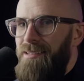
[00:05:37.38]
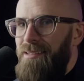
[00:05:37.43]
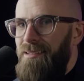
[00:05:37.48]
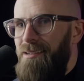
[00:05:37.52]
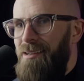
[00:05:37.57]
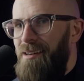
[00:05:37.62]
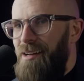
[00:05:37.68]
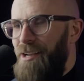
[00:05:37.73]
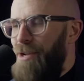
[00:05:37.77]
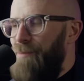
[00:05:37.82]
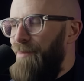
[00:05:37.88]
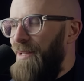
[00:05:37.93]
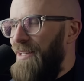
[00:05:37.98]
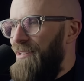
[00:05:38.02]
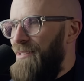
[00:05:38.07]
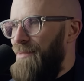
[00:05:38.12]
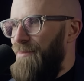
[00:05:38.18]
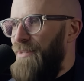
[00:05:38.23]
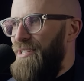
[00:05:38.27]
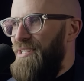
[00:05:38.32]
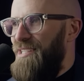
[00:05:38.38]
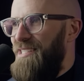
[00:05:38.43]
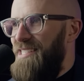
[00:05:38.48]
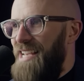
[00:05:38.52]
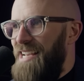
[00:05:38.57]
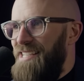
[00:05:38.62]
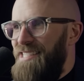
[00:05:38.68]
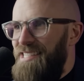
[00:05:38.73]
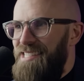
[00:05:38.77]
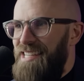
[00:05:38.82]
can't open those
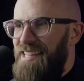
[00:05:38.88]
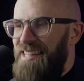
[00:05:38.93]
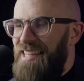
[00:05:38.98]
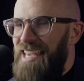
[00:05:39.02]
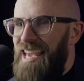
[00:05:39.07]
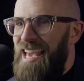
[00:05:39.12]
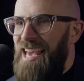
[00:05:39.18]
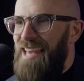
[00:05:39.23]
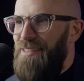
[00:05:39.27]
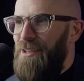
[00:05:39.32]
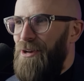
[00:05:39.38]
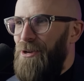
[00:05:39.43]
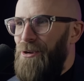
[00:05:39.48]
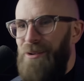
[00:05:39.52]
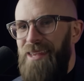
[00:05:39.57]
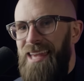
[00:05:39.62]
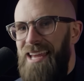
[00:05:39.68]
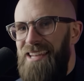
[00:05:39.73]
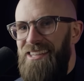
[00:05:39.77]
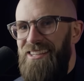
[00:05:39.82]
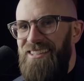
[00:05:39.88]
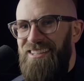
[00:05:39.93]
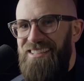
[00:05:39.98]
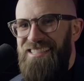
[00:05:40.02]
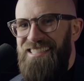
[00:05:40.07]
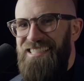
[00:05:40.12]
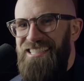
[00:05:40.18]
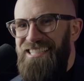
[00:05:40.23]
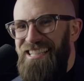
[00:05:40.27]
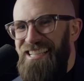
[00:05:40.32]
emergency exits in the air, though, can you?
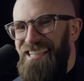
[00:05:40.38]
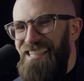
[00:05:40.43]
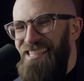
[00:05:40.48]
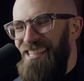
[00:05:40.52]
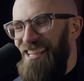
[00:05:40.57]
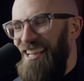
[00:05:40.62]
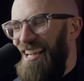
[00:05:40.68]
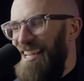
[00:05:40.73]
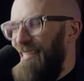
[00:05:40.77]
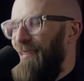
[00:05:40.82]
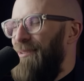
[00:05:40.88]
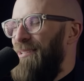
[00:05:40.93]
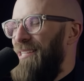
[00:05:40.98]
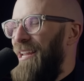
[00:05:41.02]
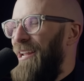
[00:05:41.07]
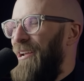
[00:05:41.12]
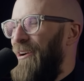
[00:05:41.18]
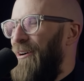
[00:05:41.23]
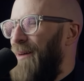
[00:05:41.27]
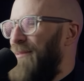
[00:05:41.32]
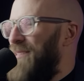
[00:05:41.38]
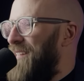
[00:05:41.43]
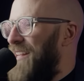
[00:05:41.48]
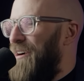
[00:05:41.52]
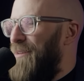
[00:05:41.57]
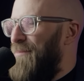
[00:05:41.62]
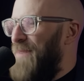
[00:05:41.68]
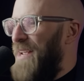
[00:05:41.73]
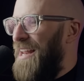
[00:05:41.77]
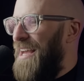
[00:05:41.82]
It's nice. I was going to go up
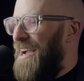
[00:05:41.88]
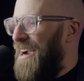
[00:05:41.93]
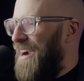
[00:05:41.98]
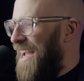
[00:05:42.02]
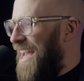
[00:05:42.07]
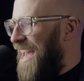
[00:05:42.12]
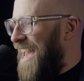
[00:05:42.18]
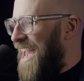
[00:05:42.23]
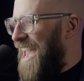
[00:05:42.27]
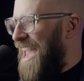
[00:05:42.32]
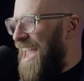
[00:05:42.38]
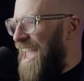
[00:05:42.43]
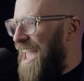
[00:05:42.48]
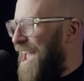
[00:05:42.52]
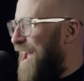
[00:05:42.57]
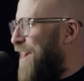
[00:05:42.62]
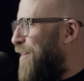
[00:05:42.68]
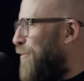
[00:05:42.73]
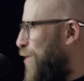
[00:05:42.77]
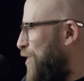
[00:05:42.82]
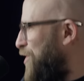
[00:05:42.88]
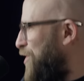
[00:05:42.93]
there and be like, hey!